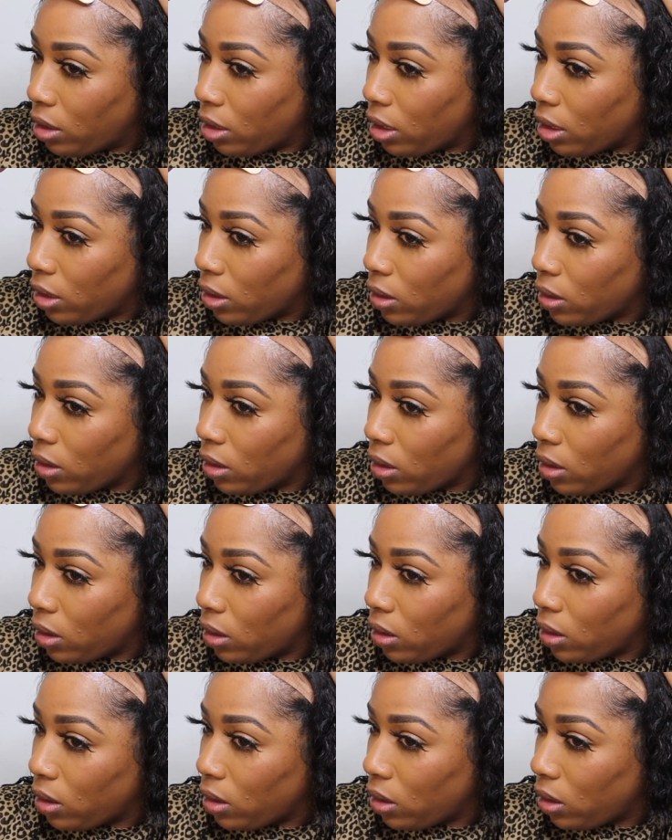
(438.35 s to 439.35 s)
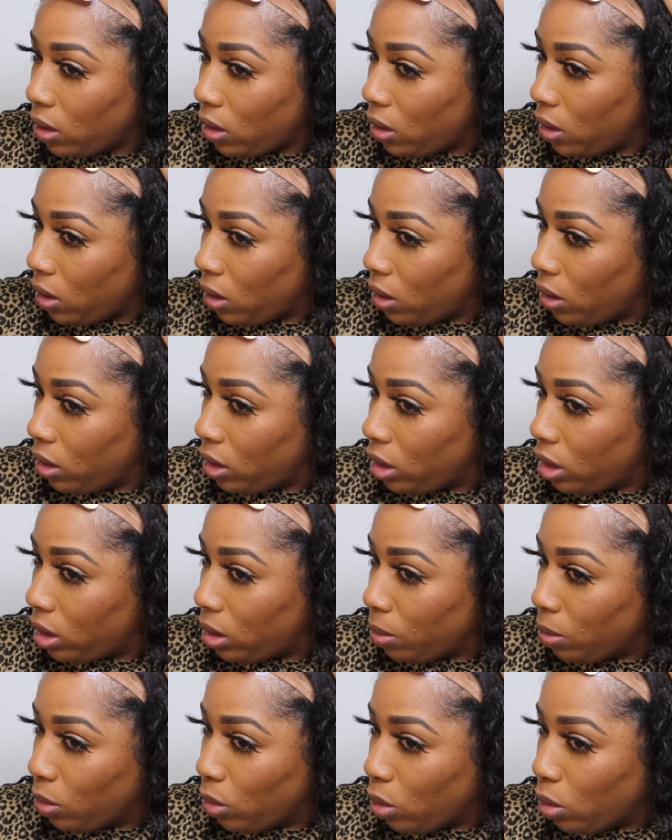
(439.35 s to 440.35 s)
just
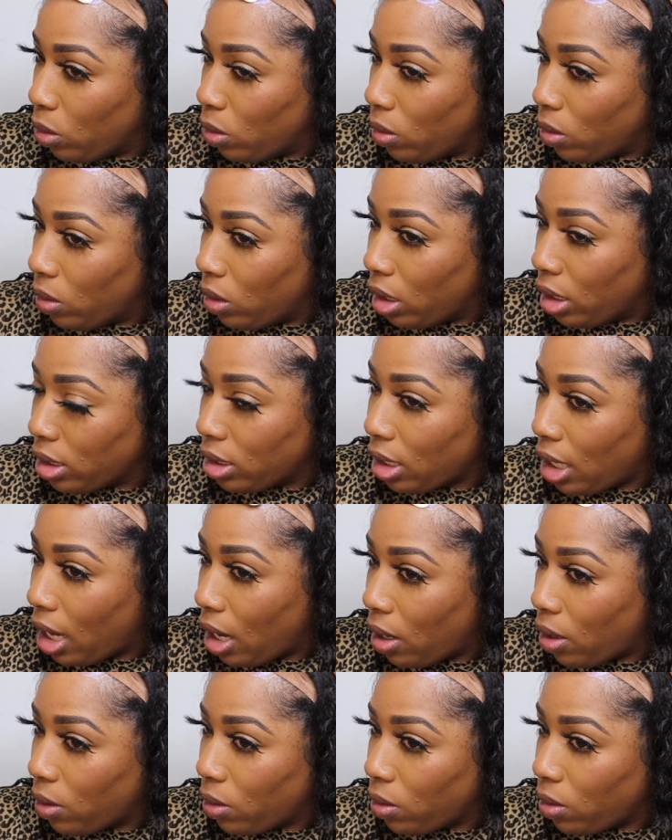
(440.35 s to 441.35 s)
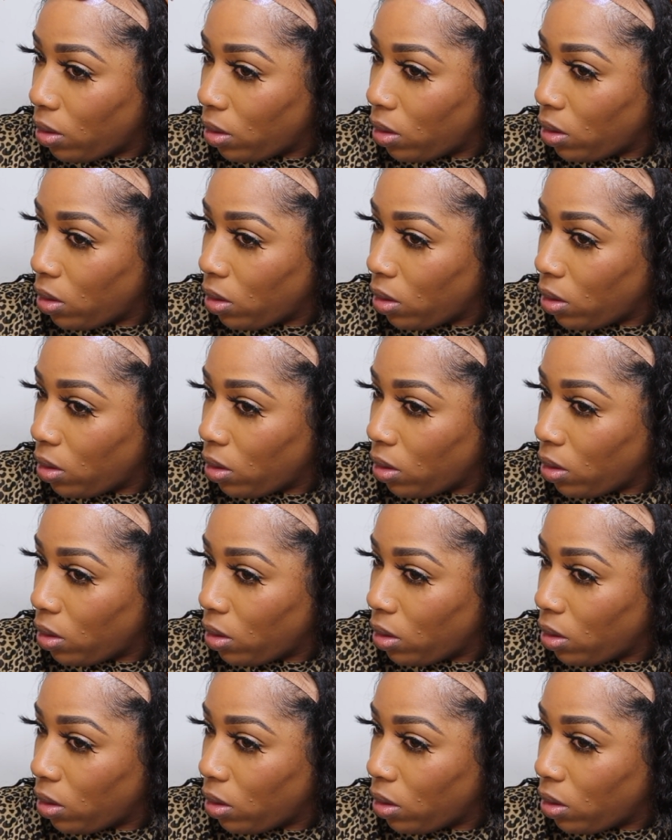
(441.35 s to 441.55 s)
smooth this out.